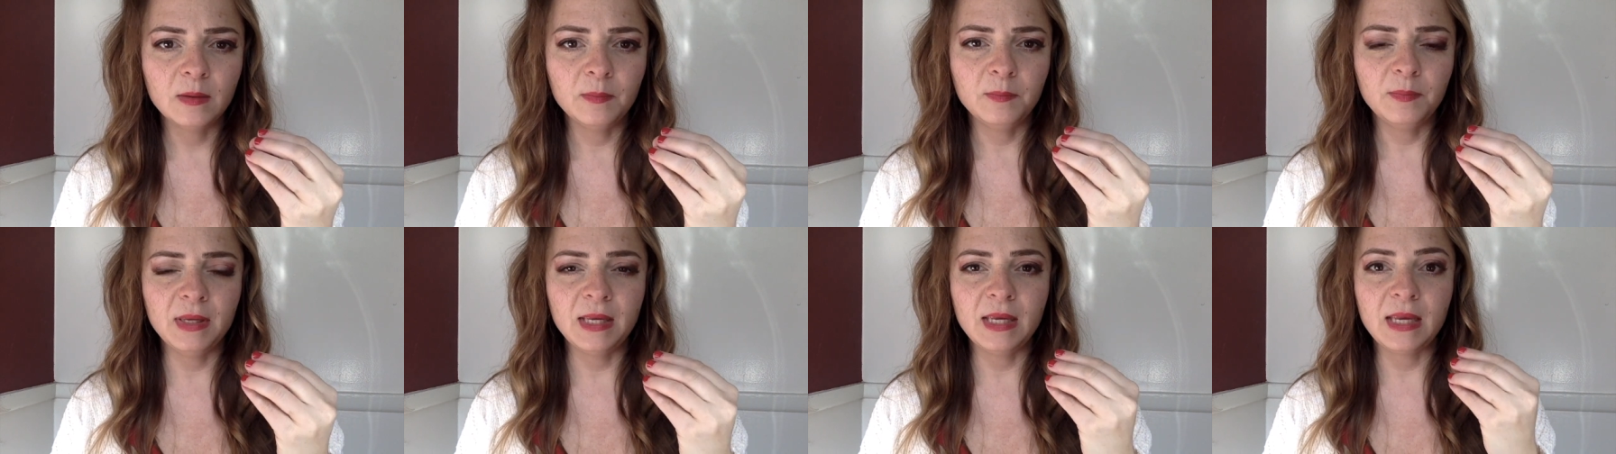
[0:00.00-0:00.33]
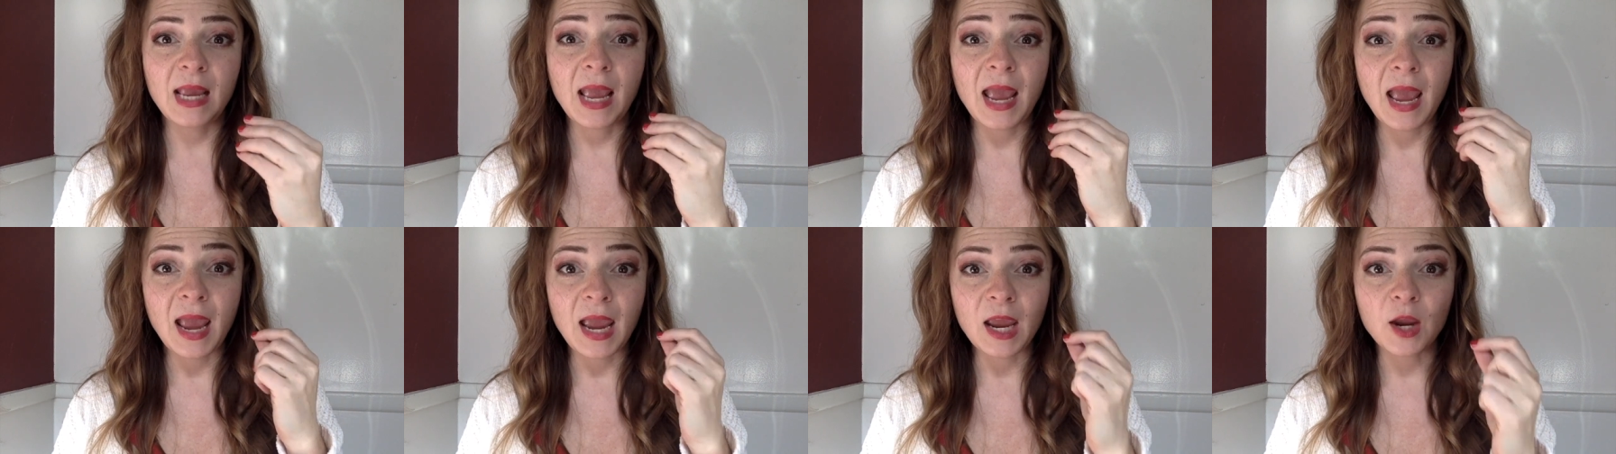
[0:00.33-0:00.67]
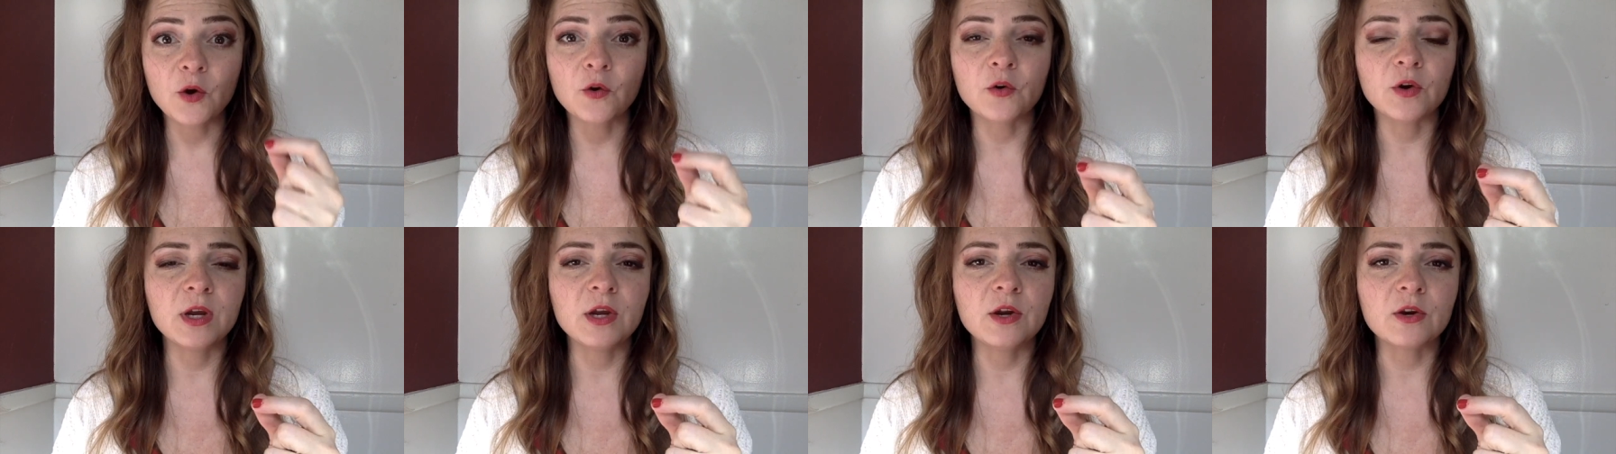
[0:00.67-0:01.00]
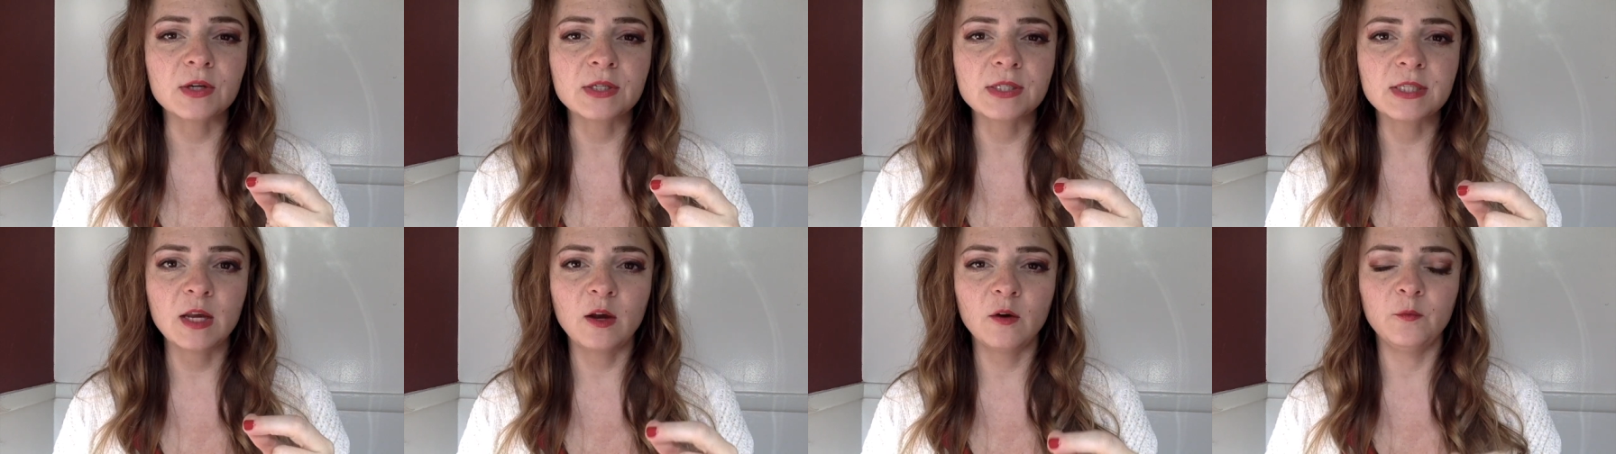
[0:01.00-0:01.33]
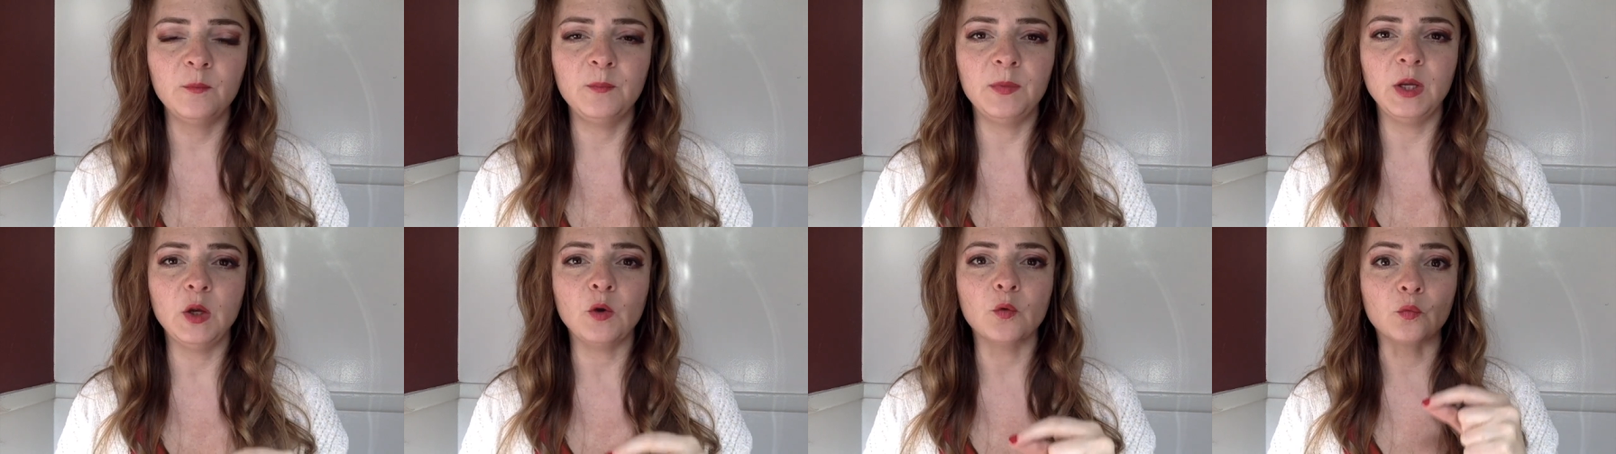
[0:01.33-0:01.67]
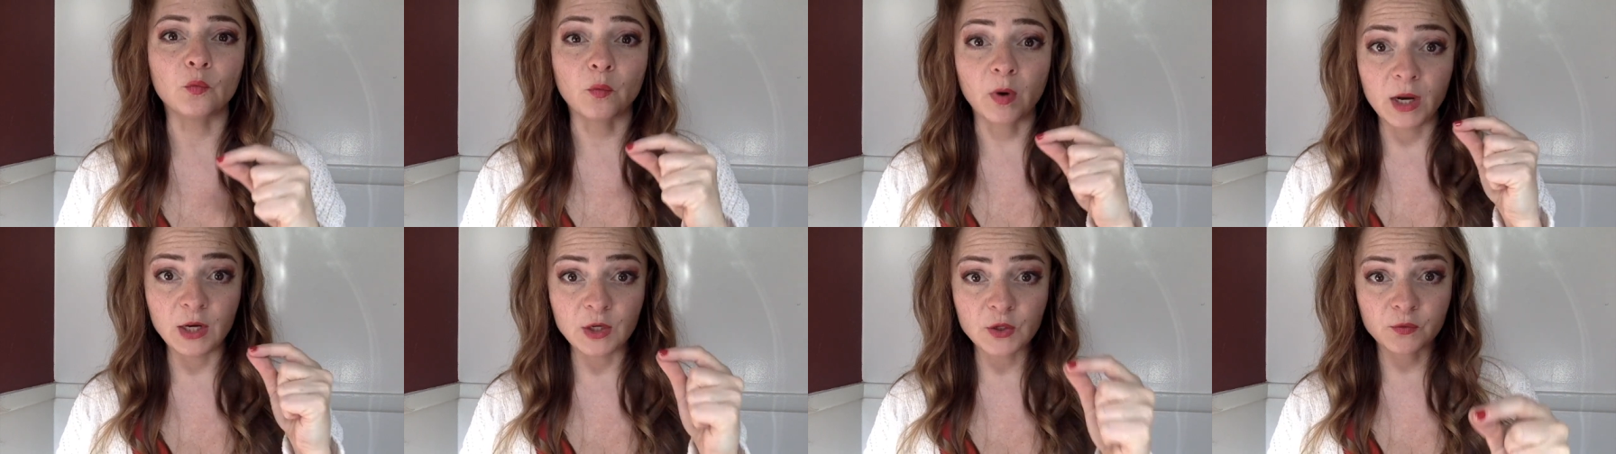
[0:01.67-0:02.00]
Being angry at yourself,
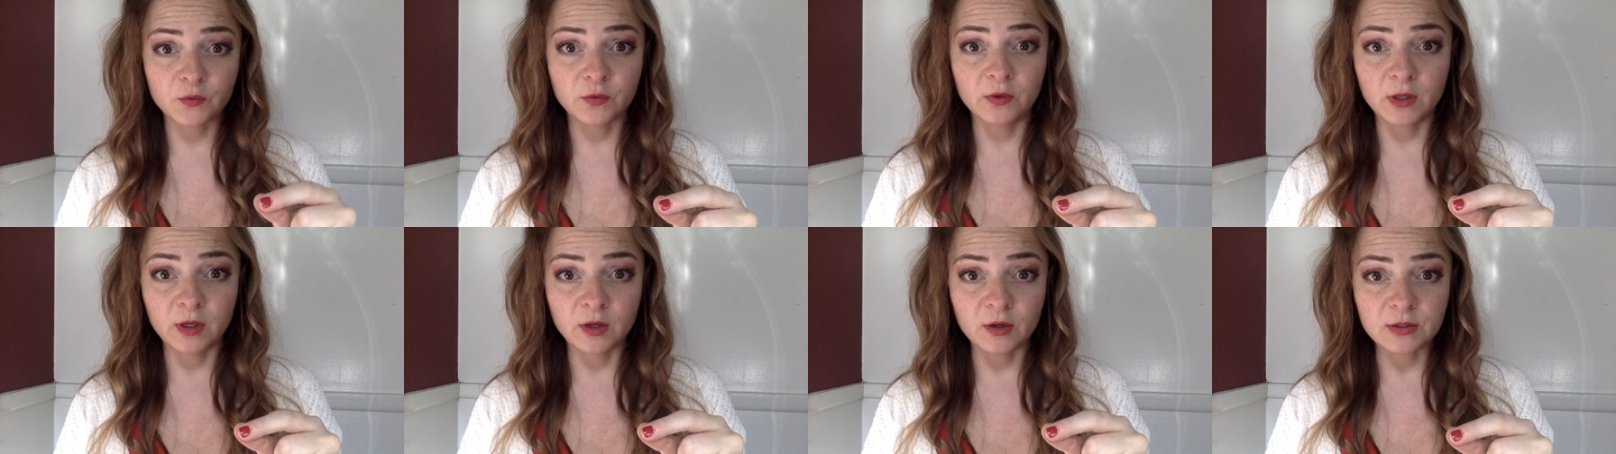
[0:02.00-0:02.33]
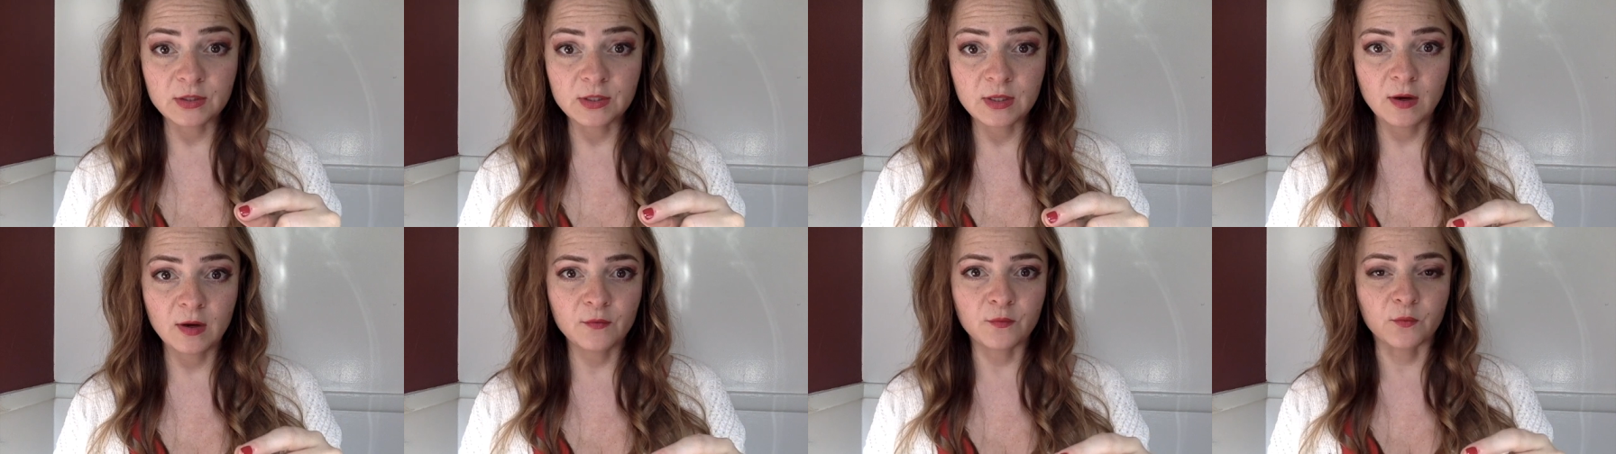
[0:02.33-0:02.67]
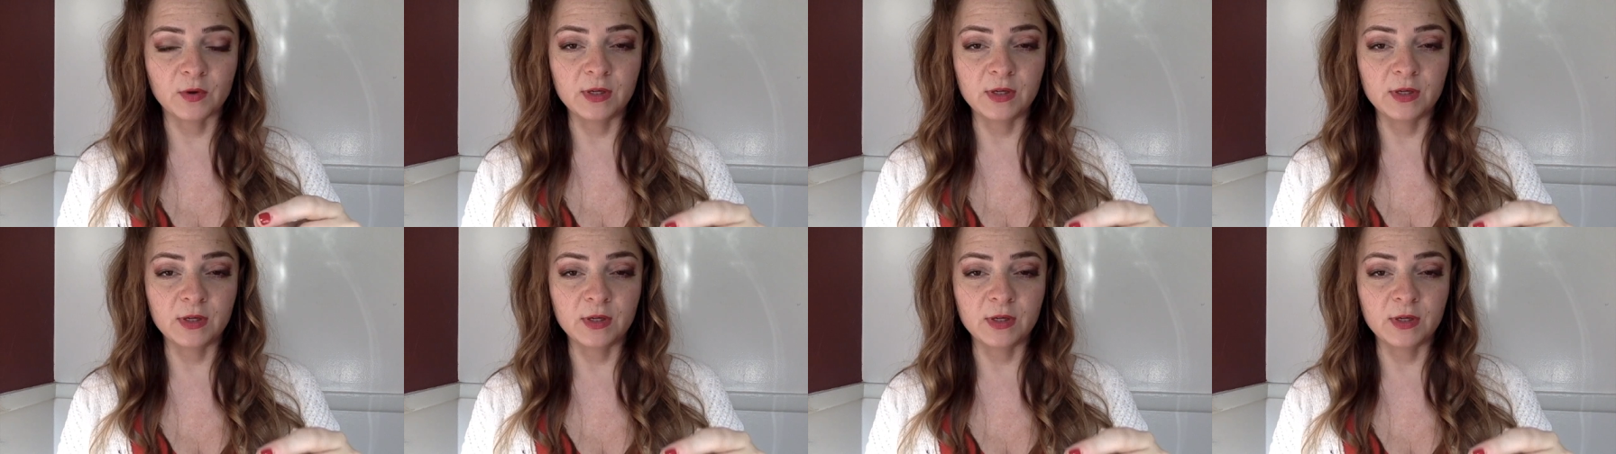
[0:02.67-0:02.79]
being rageful at yourself,